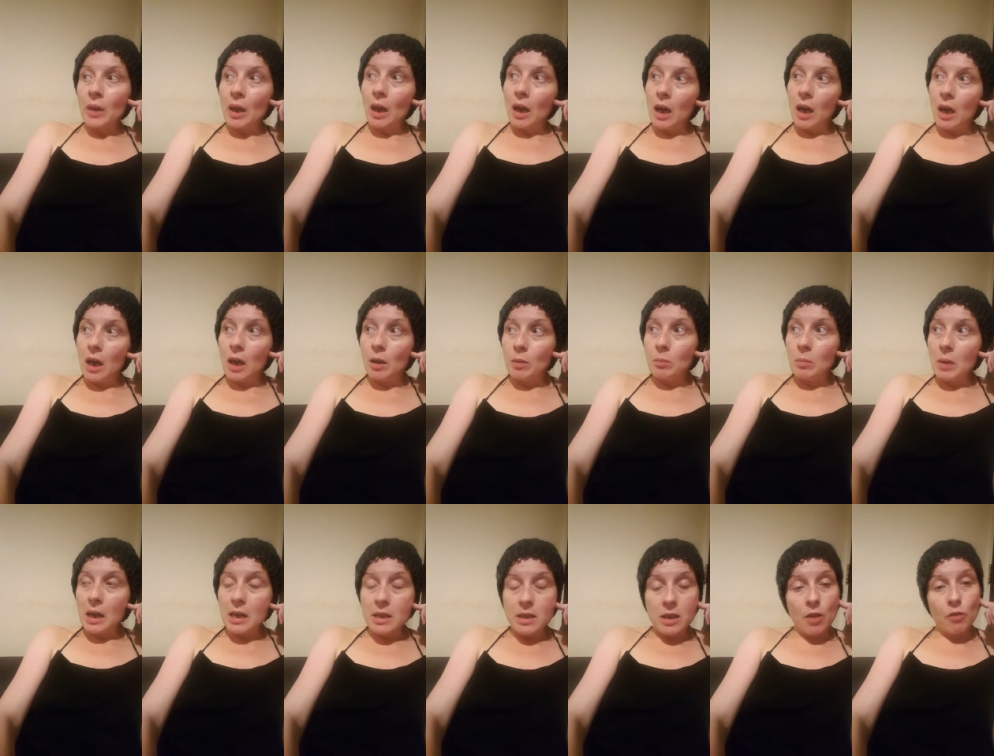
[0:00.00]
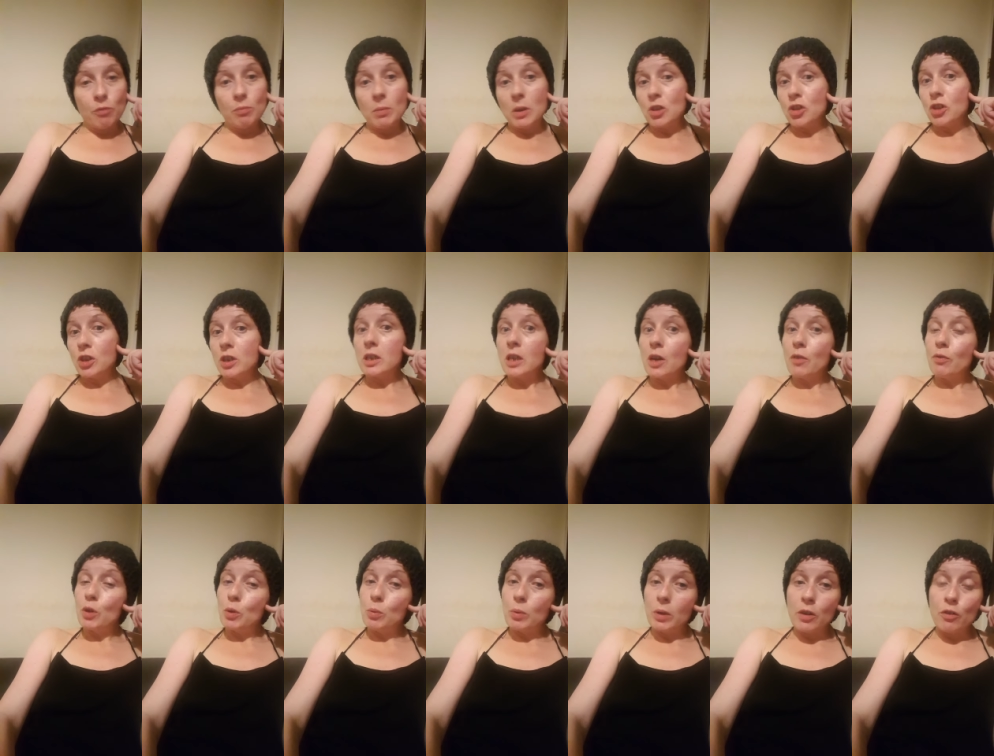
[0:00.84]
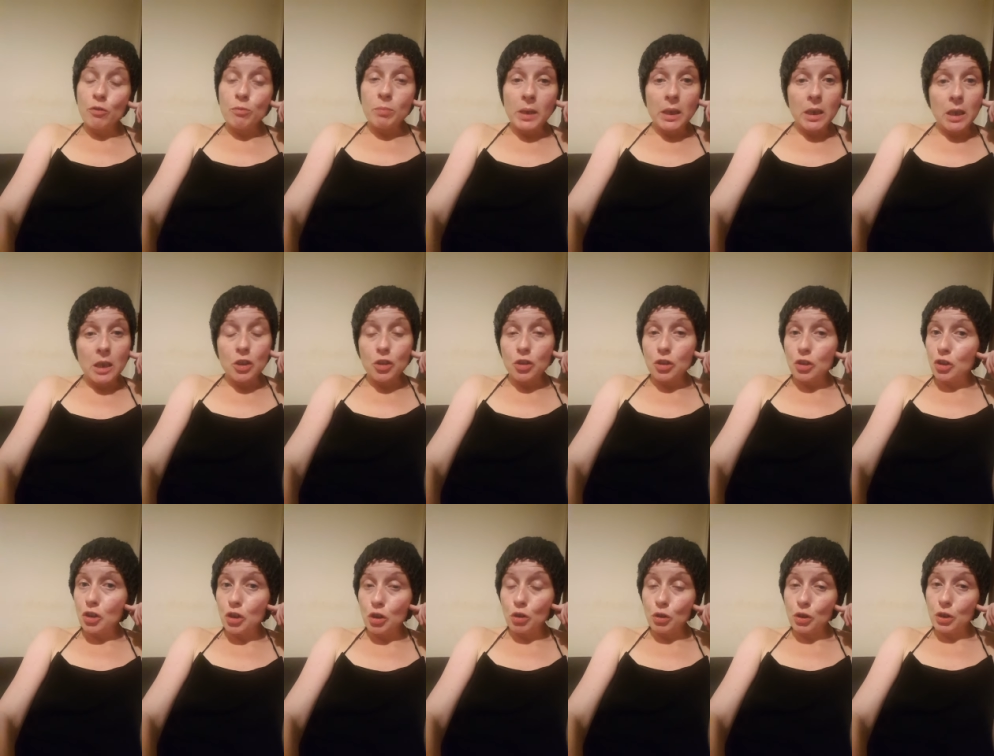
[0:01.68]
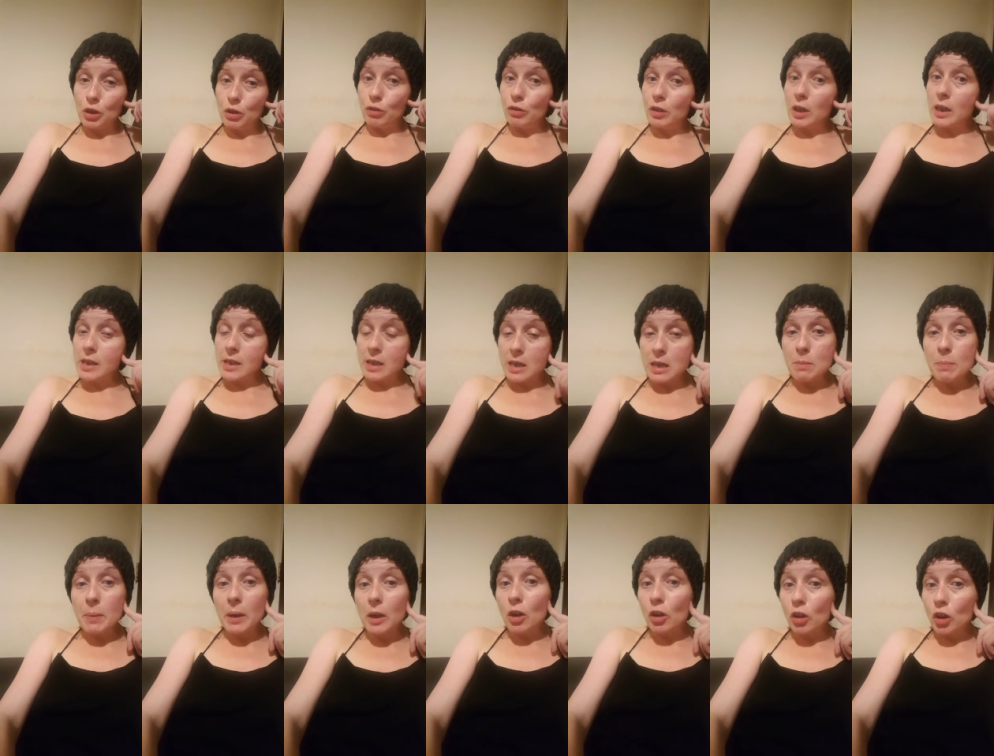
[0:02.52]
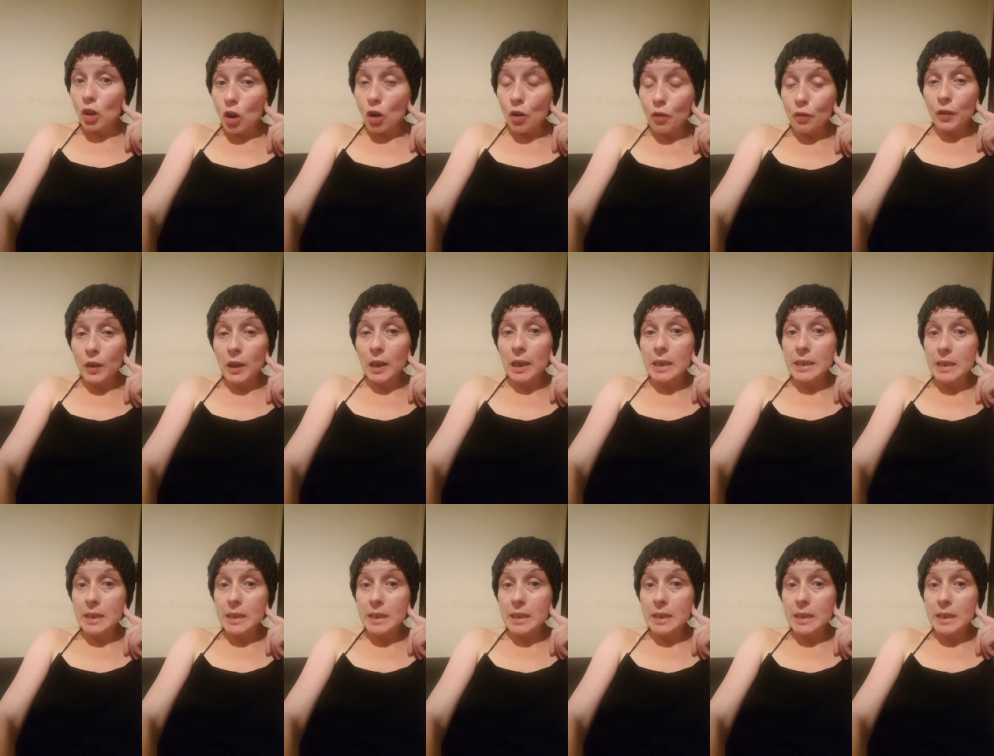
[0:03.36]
um, as I've mentioned, every one of my constitutional rights has been unlawfully